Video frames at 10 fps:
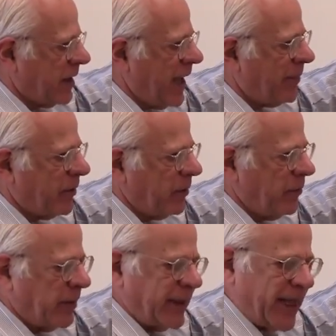an apple,
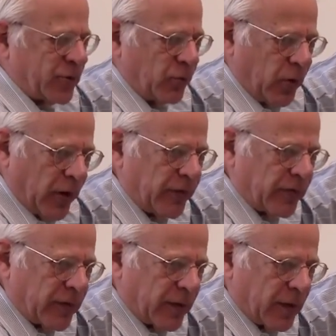but that's
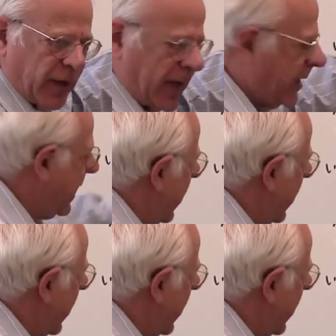worth 8